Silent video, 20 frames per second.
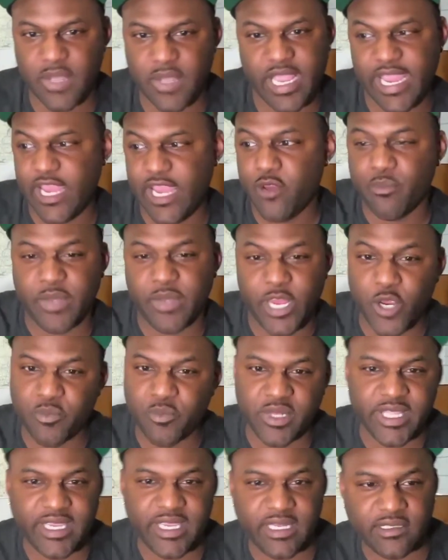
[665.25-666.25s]

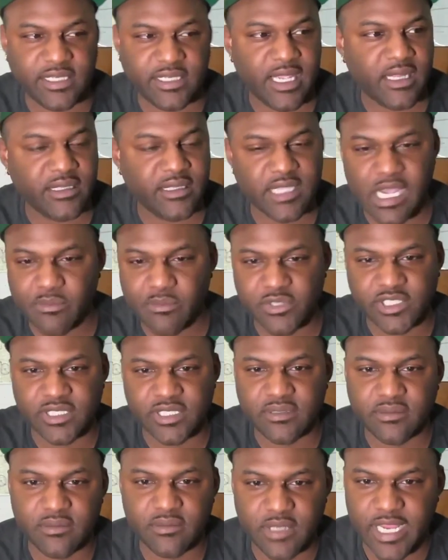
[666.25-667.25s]
airplanes, helicopters,
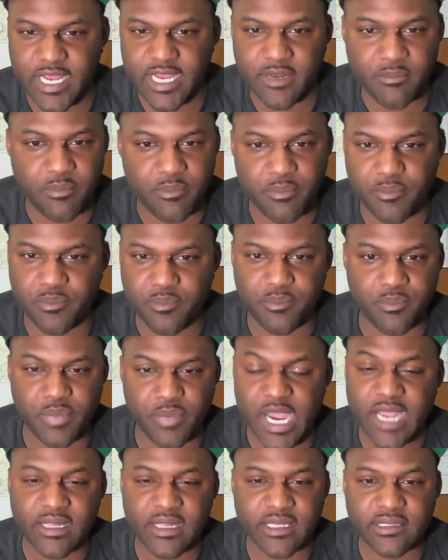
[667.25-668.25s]
and
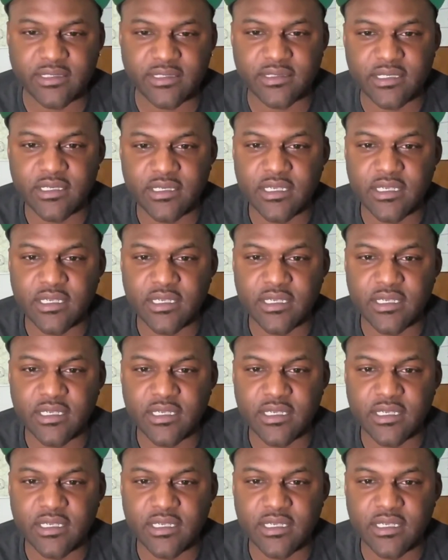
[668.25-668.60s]
pilots.